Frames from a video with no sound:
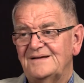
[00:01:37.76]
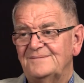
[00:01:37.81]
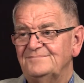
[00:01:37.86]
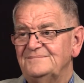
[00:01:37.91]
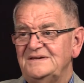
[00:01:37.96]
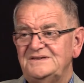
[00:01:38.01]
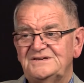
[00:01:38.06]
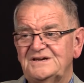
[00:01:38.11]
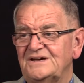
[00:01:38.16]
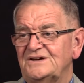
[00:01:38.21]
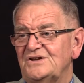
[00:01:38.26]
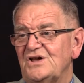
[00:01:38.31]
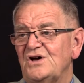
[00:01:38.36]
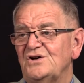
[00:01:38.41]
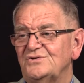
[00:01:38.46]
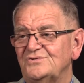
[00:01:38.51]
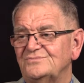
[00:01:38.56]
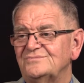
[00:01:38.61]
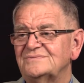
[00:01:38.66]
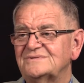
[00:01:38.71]
meeting in
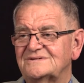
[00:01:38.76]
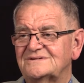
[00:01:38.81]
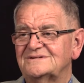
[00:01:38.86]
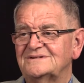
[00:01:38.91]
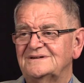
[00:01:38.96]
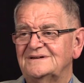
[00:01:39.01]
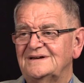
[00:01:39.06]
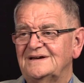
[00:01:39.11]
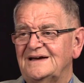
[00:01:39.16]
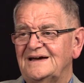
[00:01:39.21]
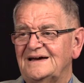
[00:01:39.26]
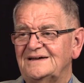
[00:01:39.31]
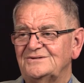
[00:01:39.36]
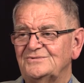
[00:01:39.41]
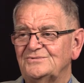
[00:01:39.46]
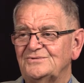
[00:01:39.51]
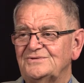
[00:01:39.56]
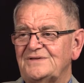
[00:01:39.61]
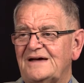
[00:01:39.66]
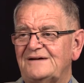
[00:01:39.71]
homes, and
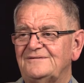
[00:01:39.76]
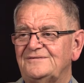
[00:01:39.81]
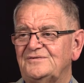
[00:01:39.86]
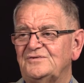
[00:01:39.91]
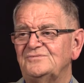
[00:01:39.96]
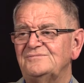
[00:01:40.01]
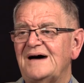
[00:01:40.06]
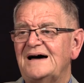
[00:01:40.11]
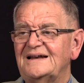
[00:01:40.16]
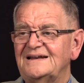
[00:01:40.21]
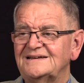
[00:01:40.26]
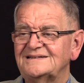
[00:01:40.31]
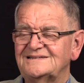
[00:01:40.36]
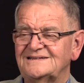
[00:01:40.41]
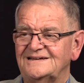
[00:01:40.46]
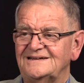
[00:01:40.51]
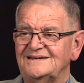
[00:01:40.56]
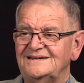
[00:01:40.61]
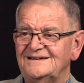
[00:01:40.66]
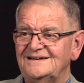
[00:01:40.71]
all that
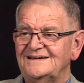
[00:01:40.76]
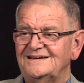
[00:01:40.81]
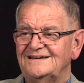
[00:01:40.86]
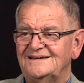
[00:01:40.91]
formality